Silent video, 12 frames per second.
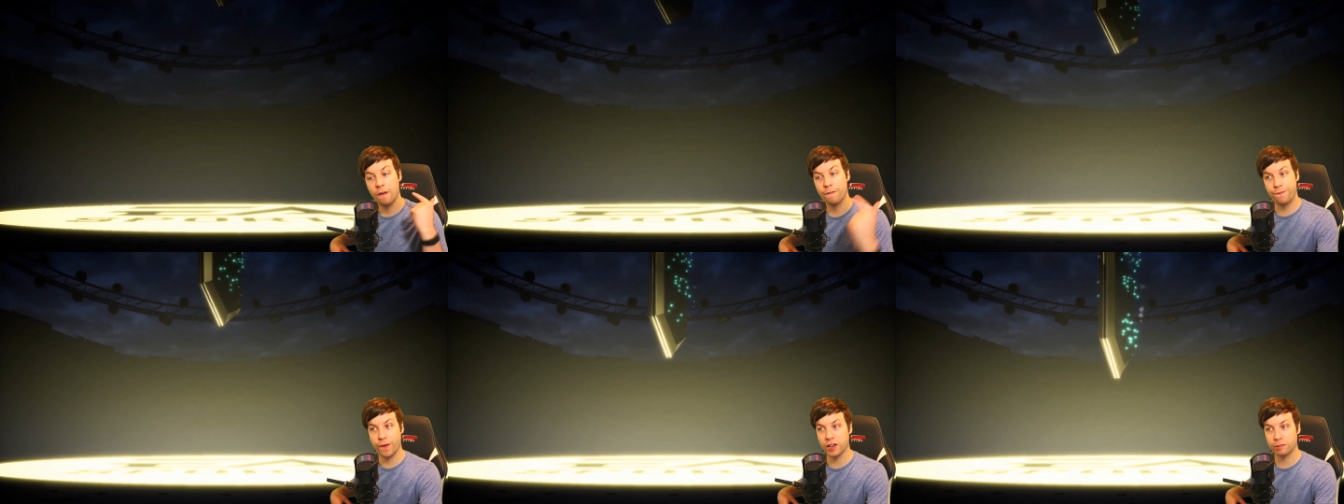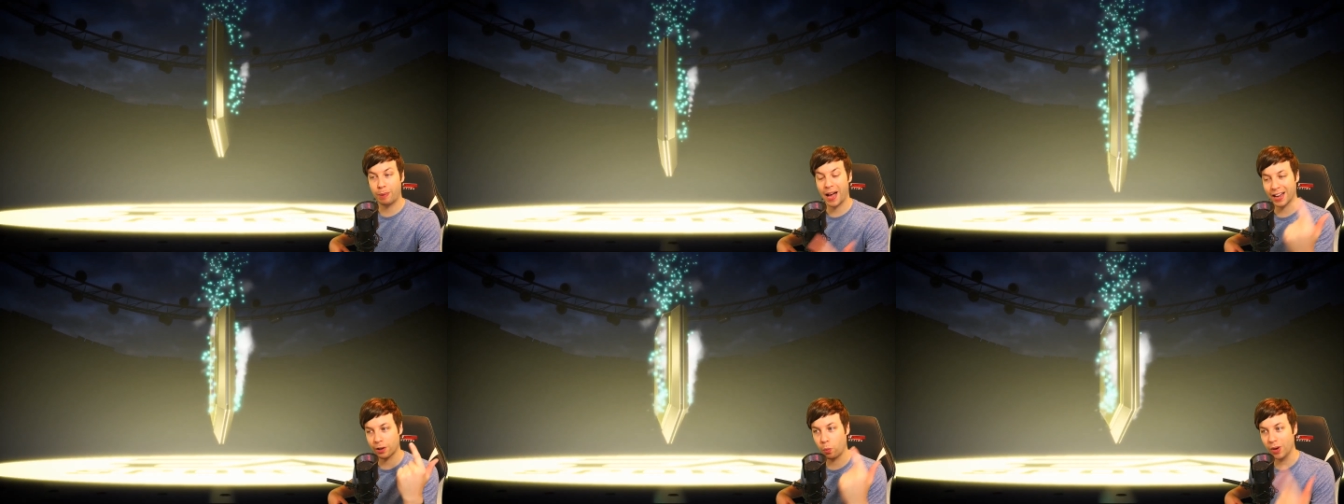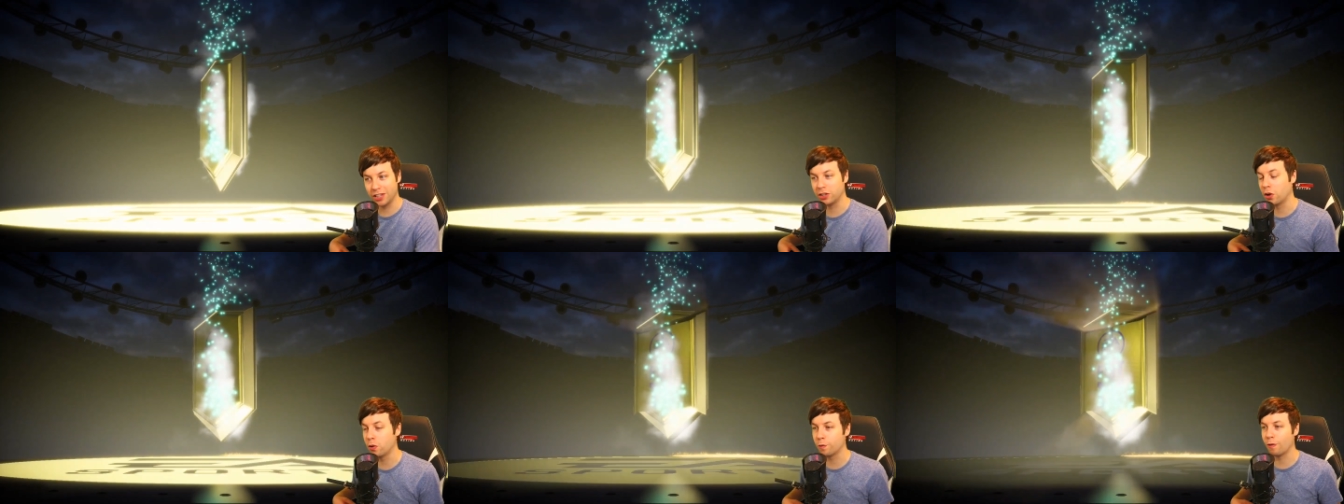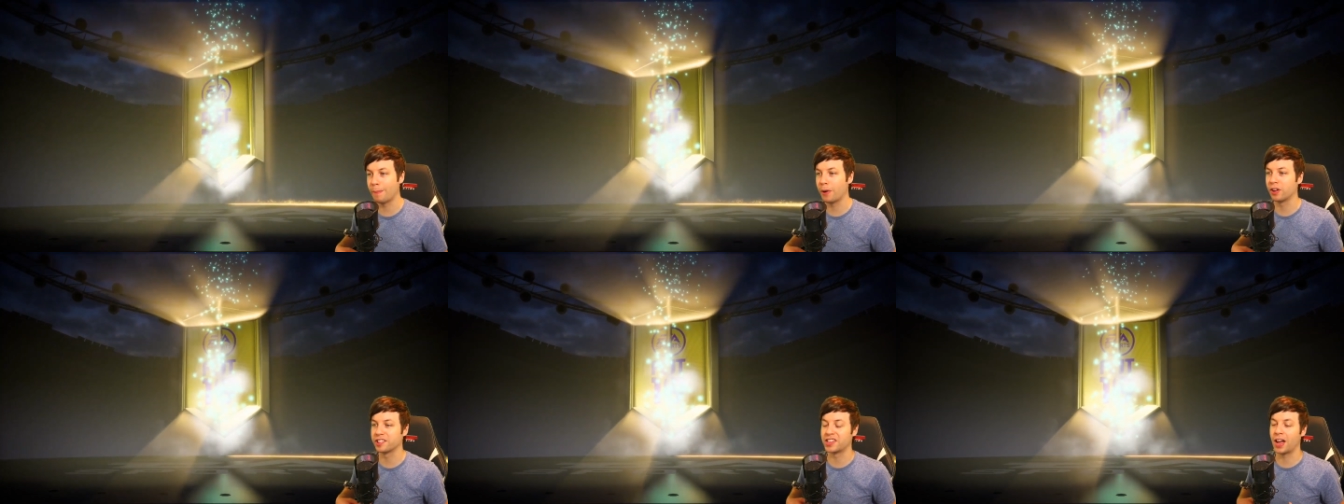First pack, we do grab
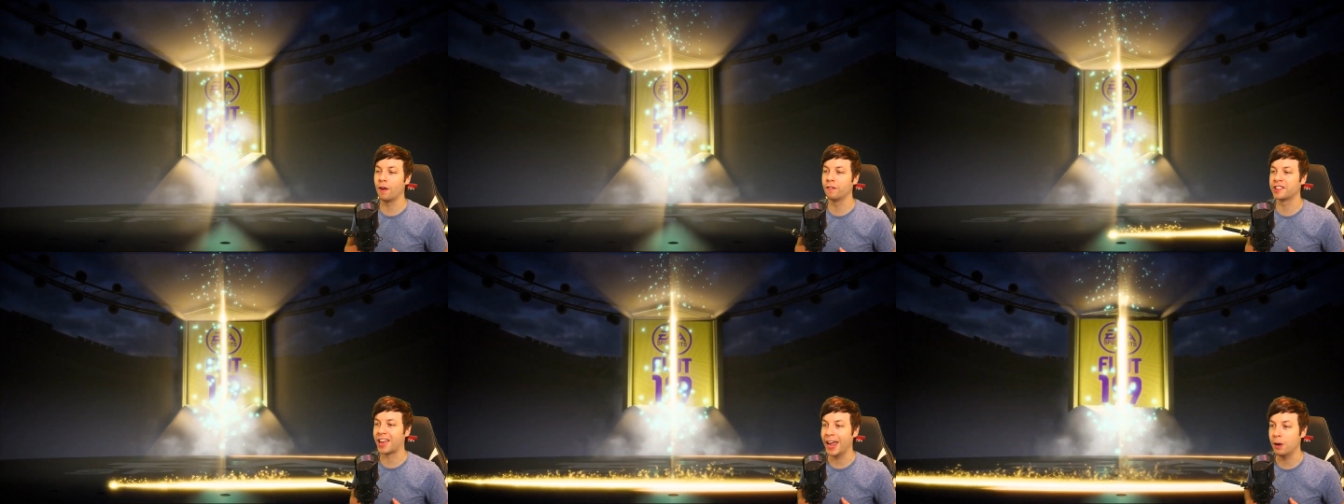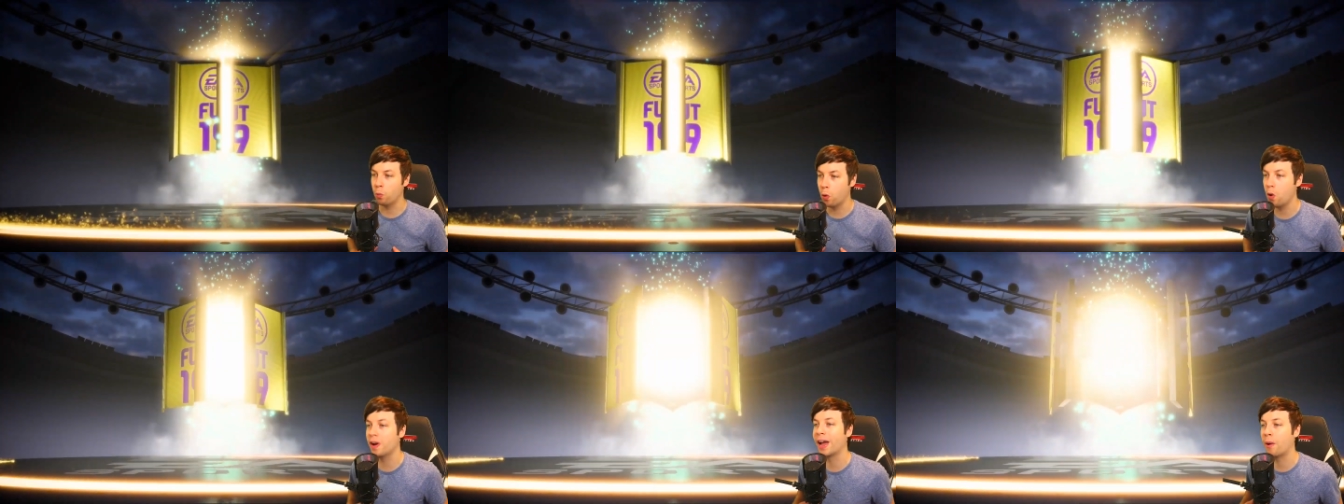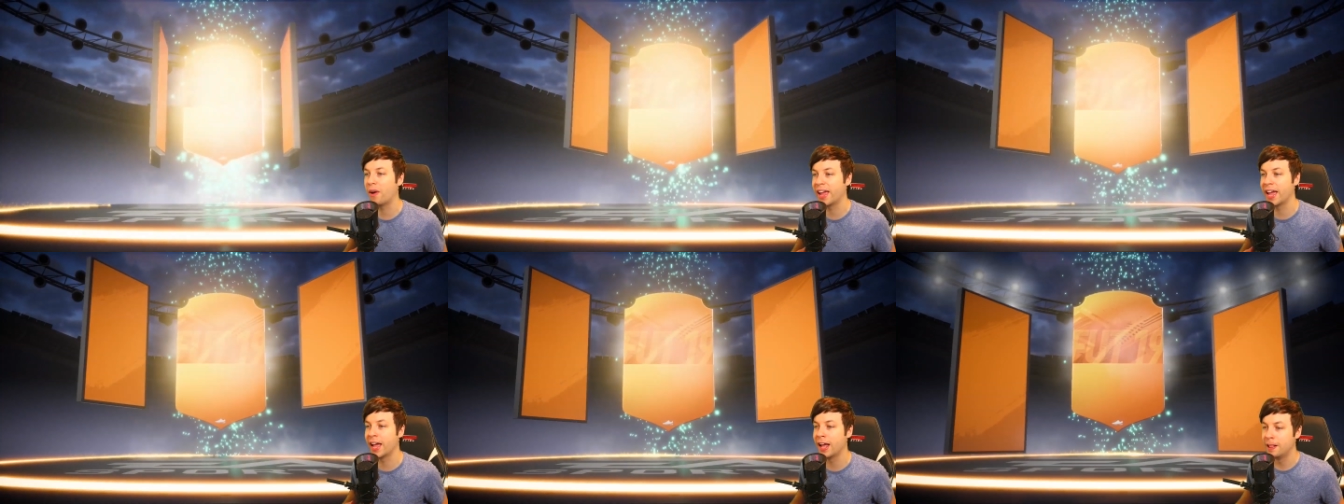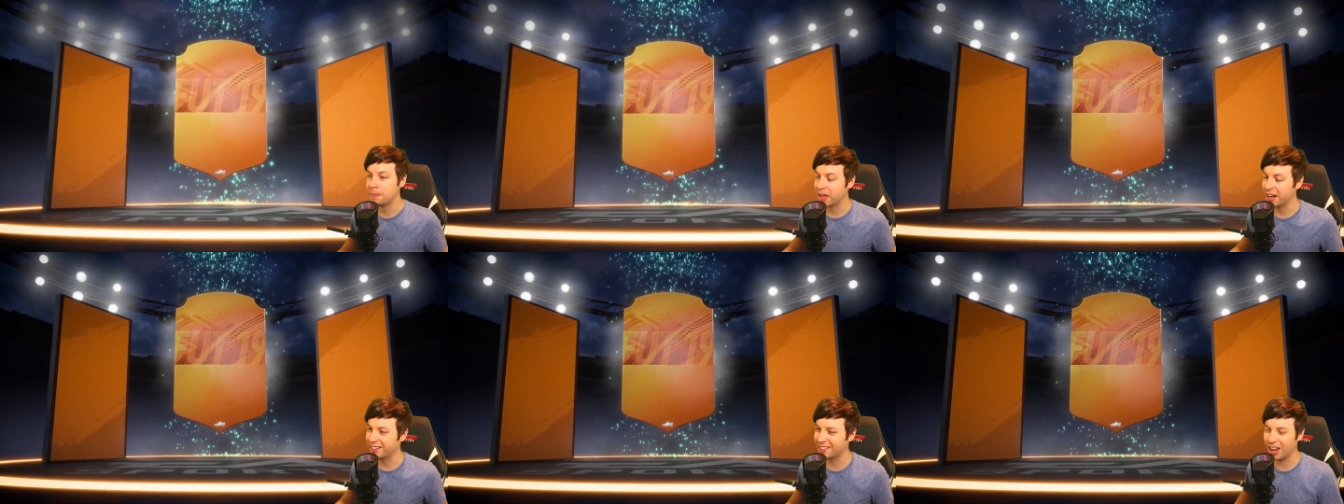ourselves a walkout here,
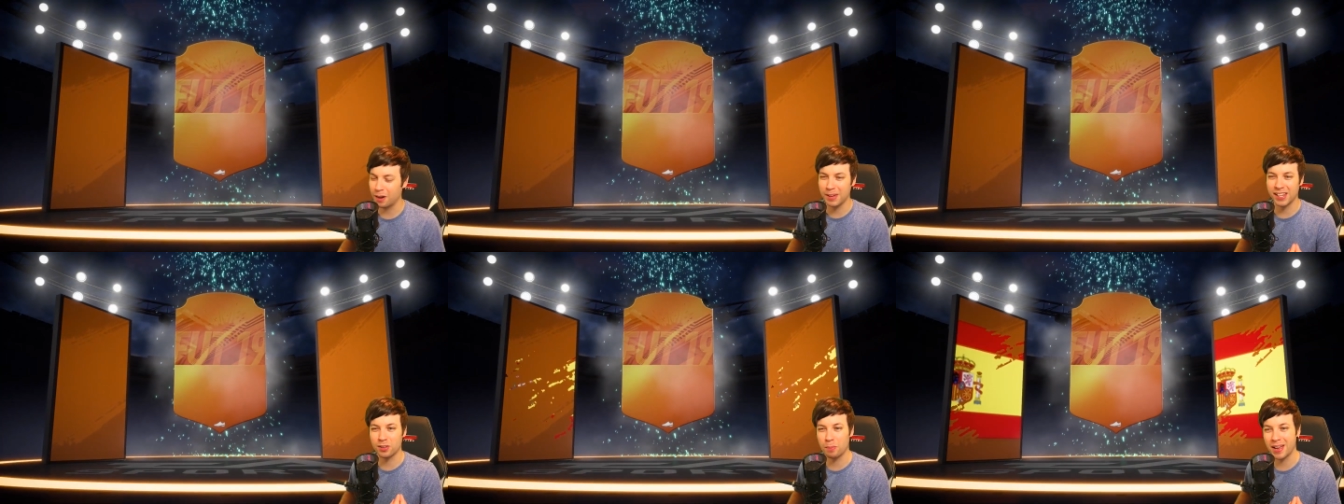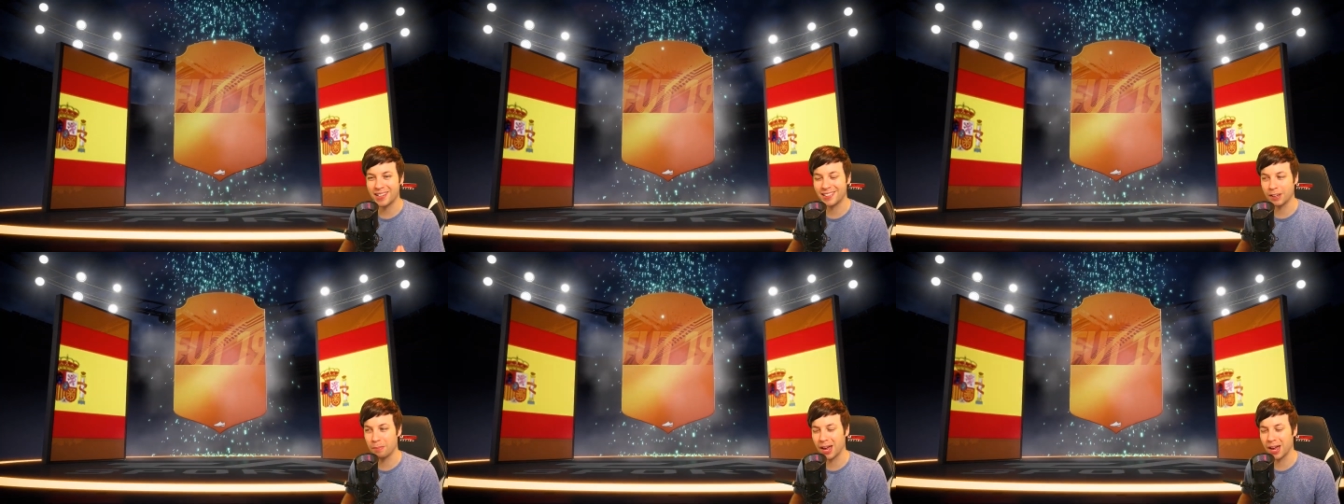and it's going to be a domestic